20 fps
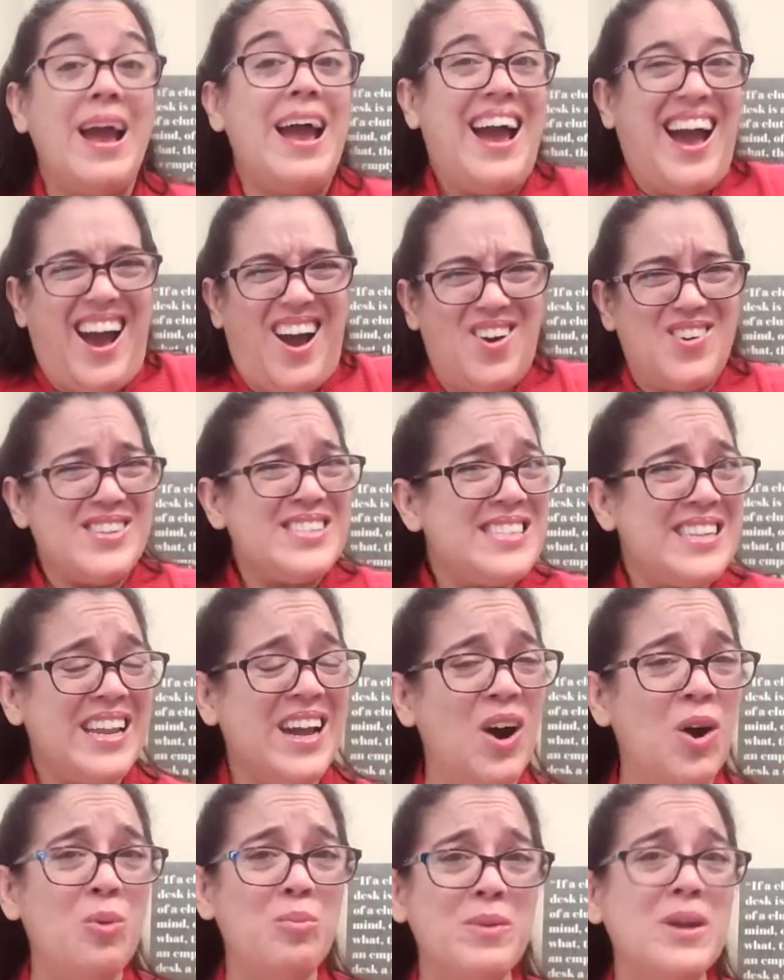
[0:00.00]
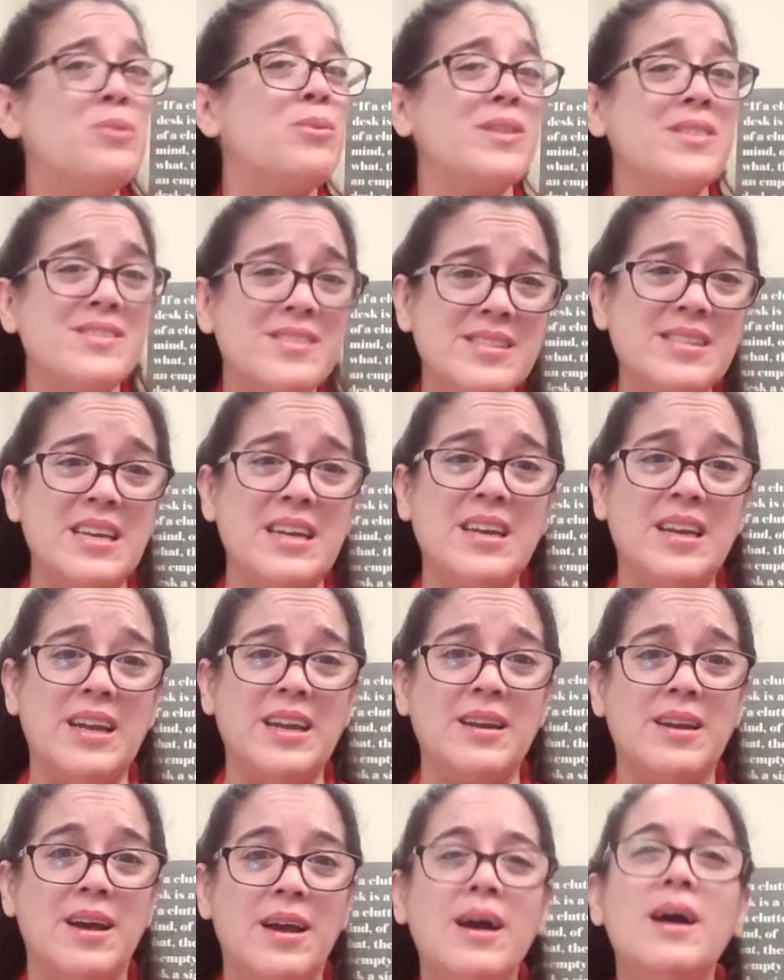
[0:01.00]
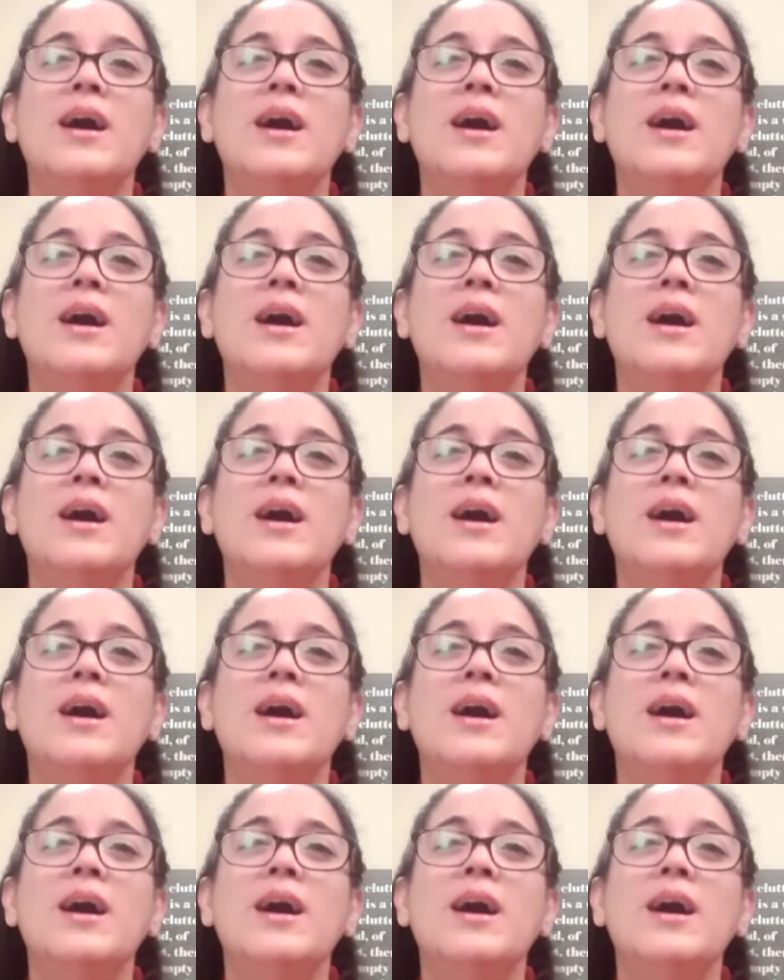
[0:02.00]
How does it help me with singing?